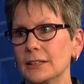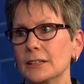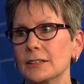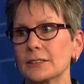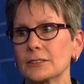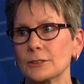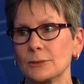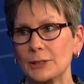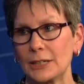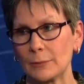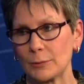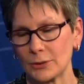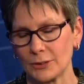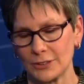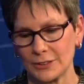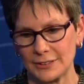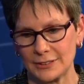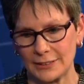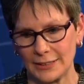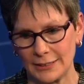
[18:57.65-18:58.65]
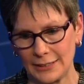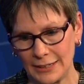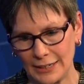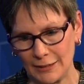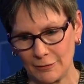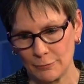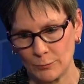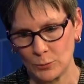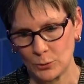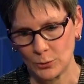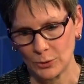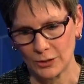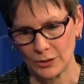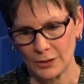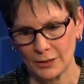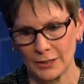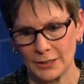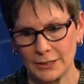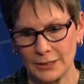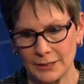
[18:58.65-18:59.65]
So neighborhoods that have more